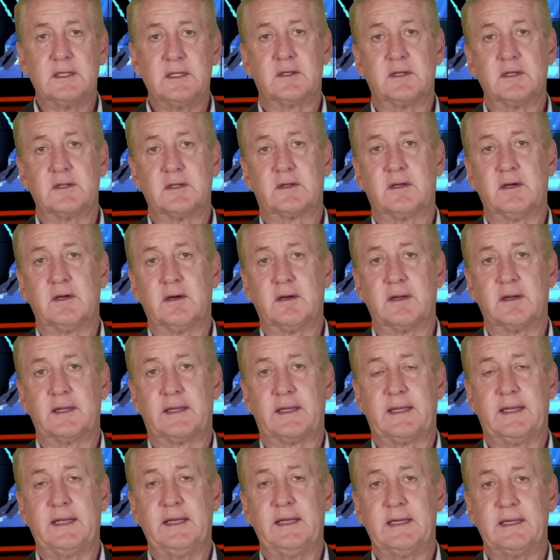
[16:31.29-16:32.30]
to turn
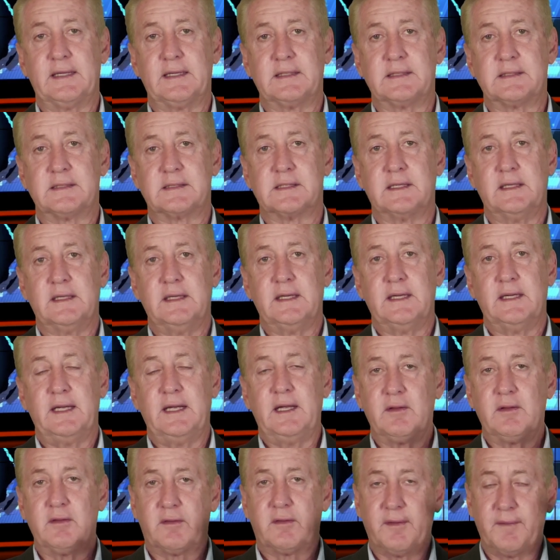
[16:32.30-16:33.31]
kids
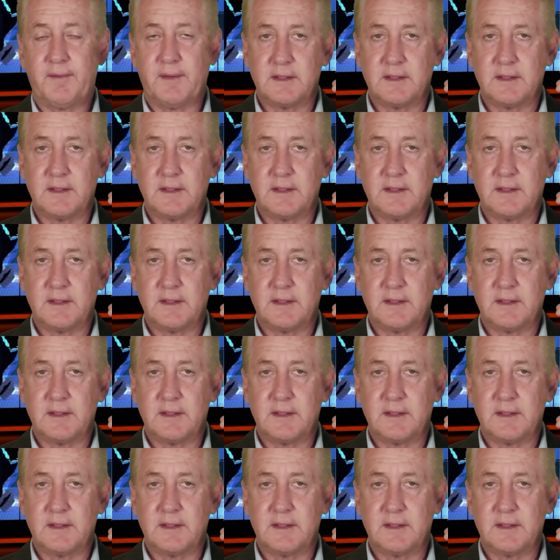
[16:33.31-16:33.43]
into